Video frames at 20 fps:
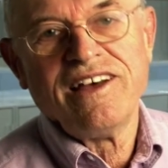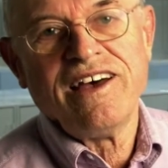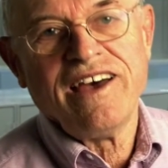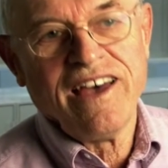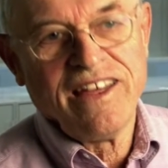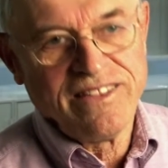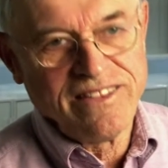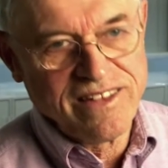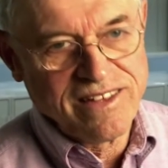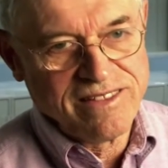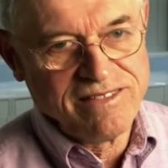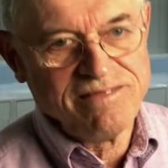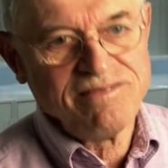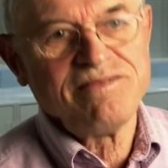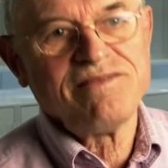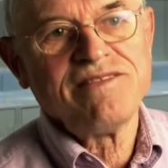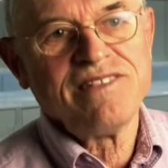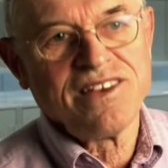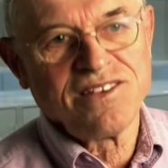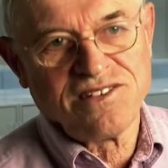and then
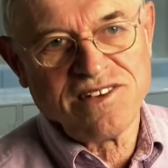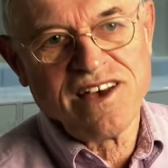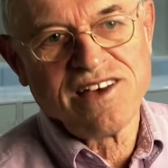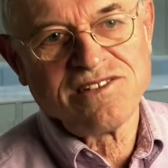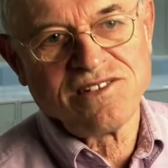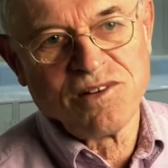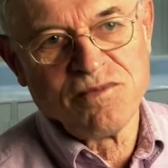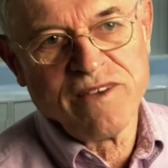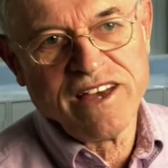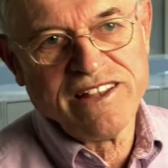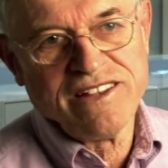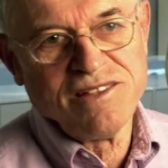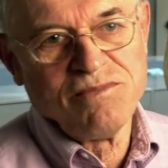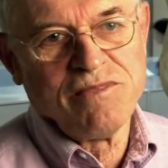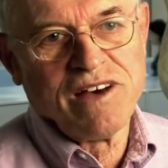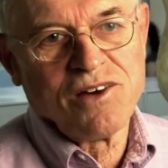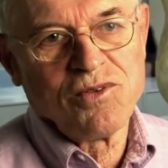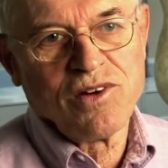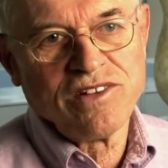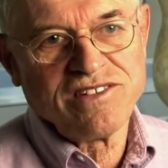exacerbated
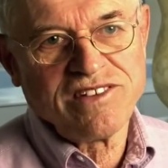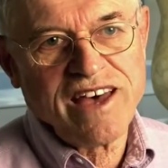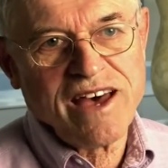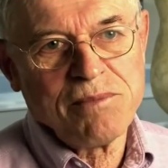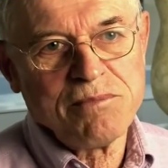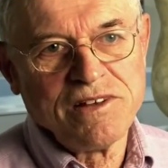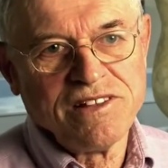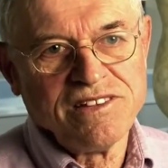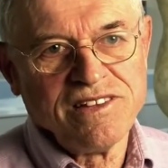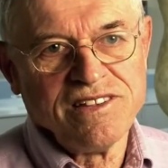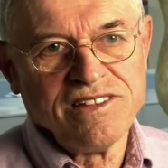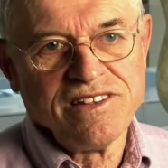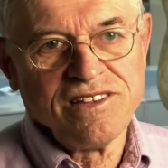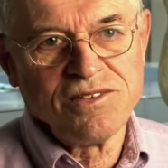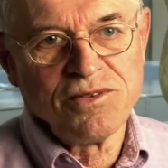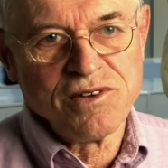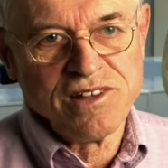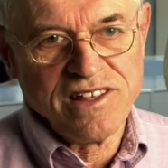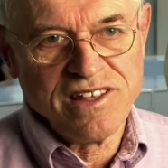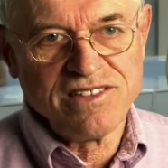by what's happened in the
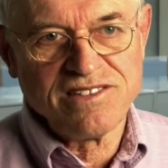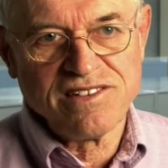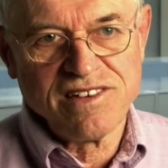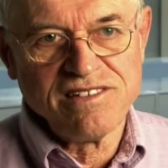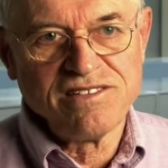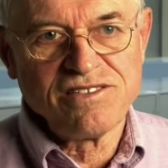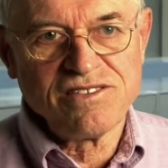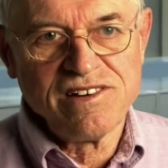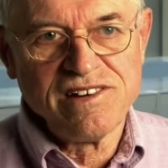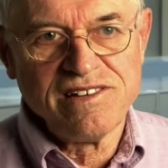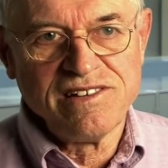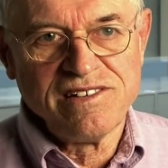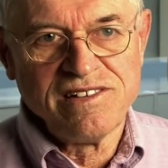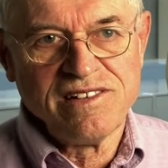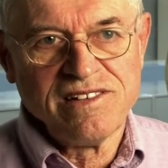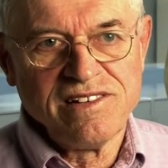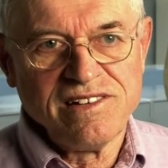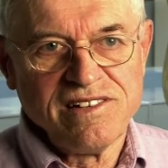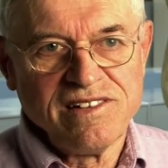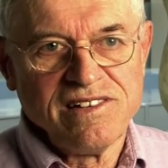20th century.
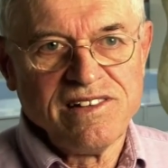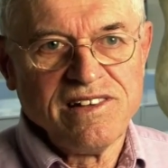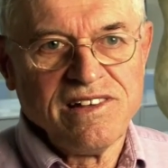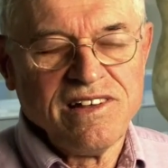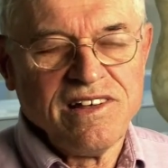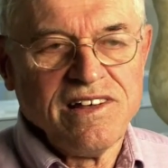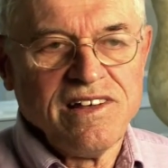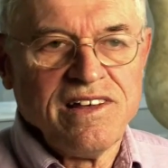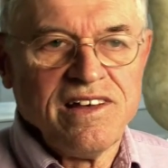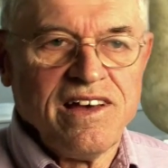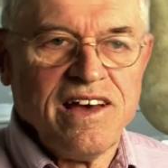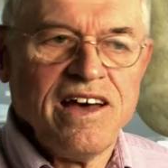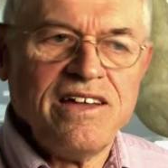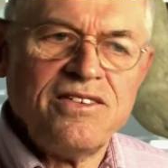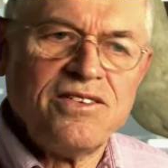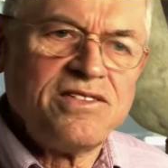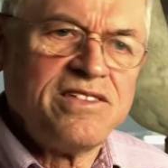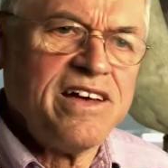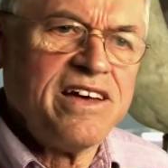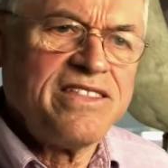And
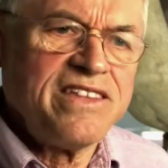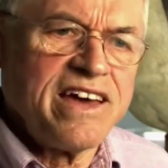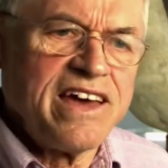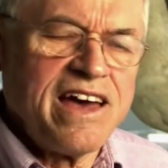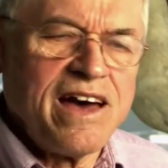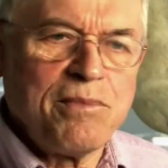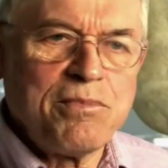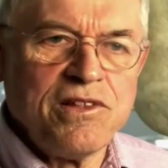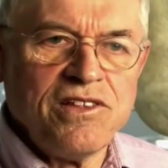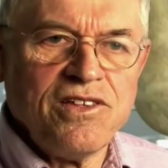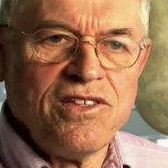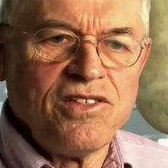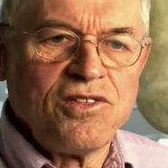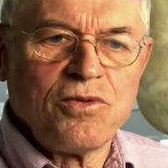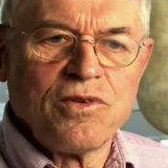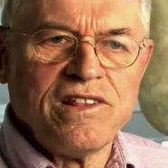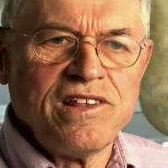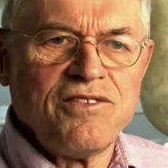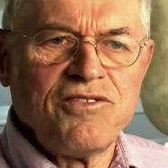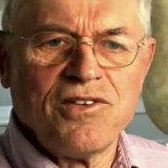there's nothing happened in the
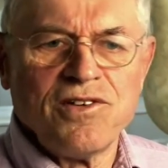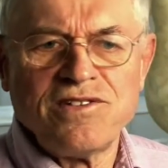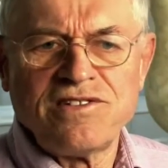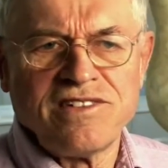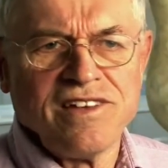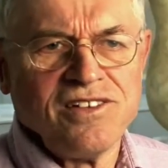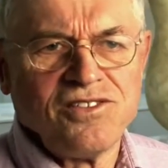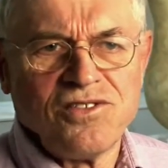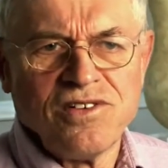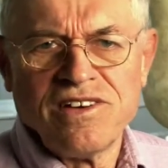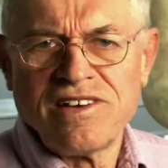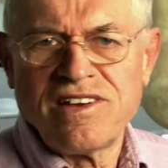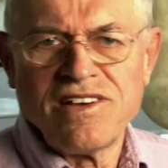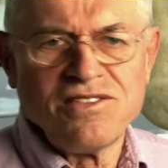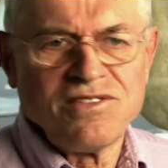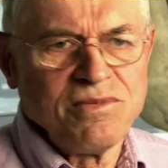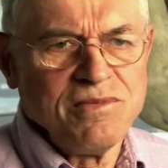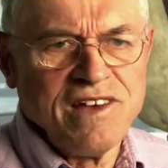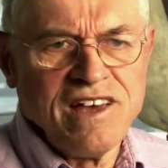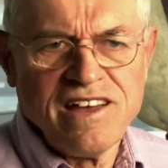21st century that
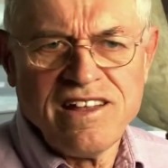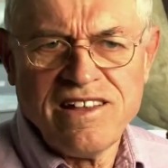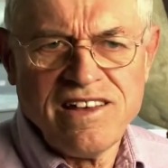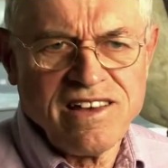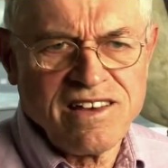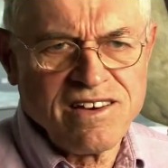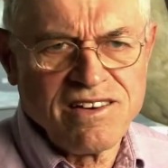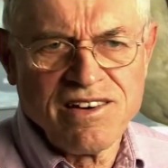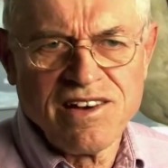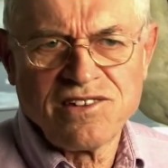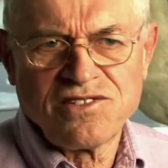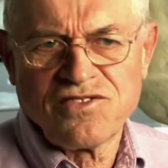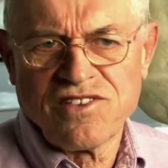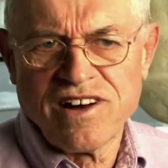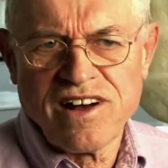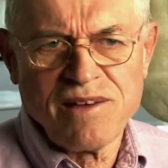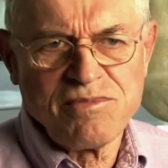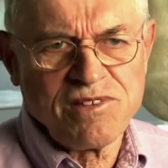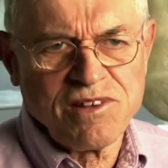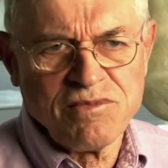gives me any cause for
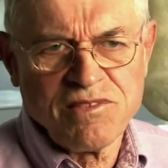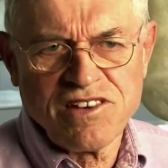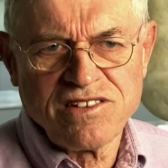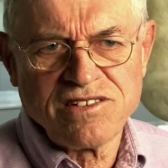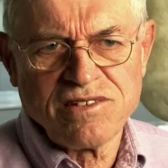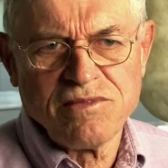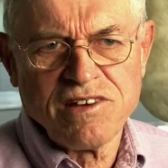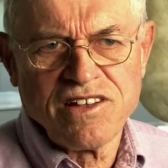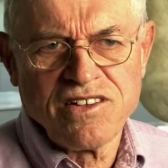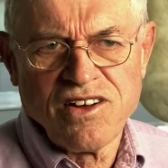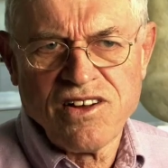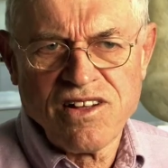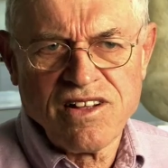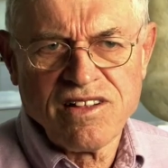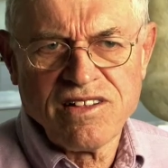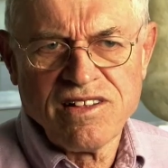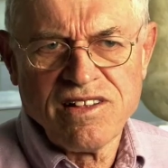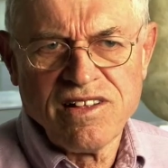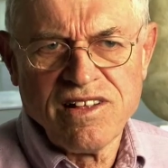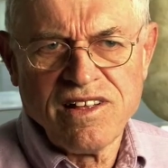optimism at
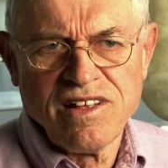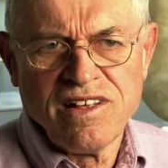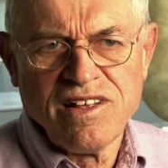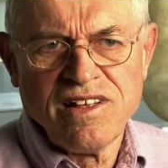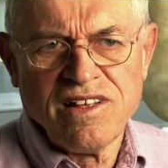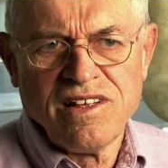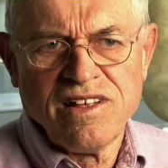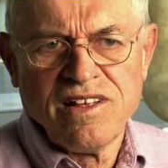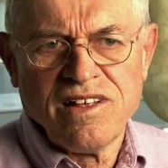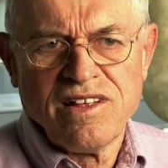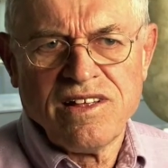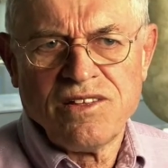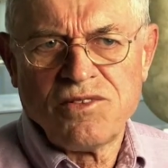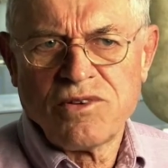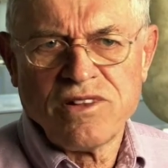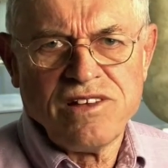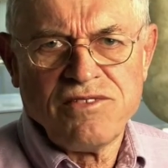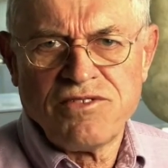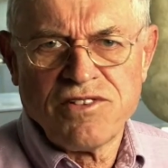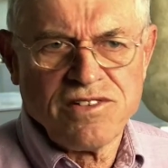all. The
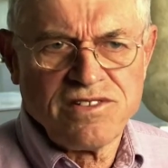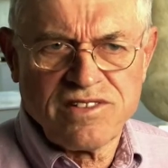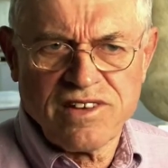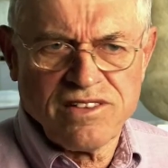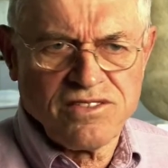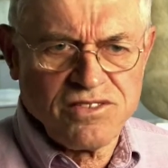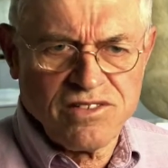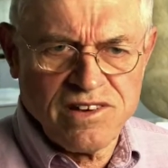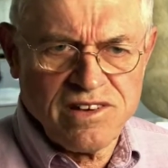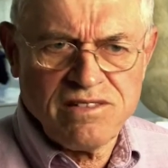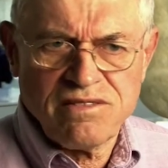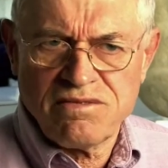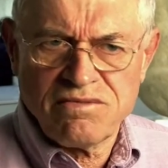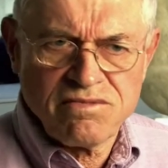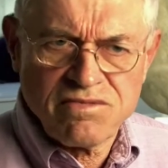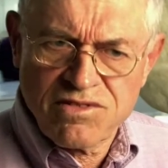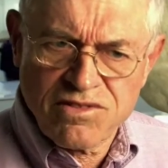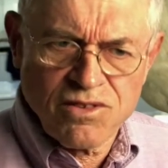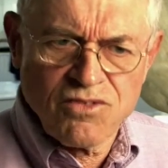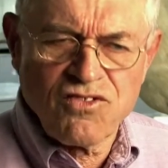21st century
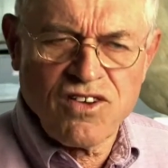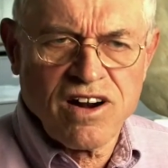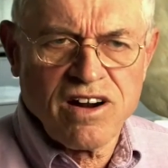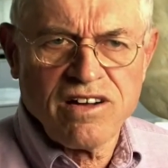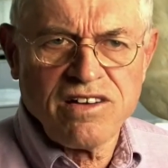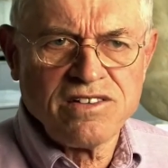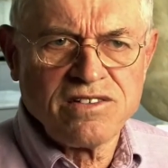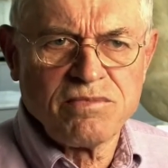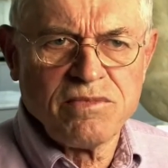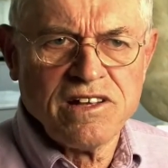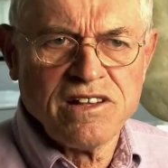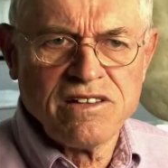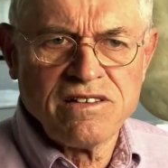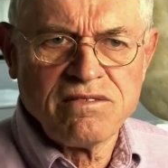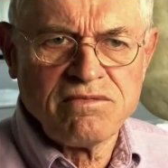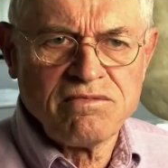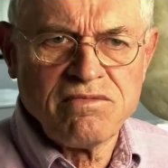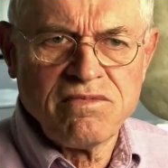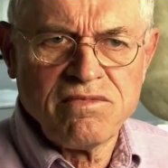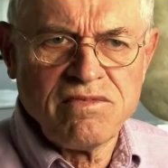so far has been a
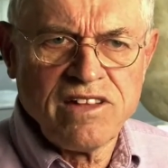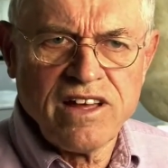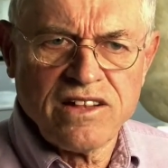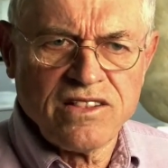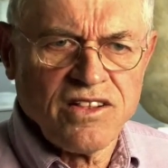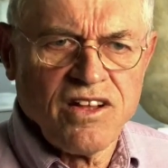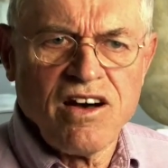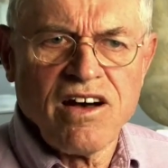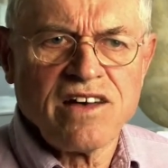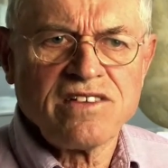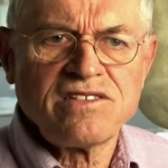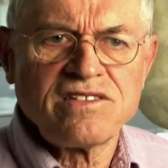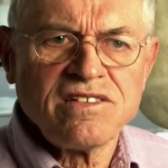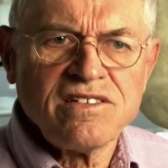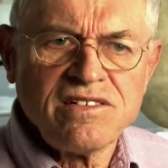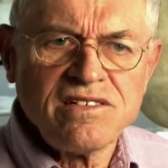dead loss.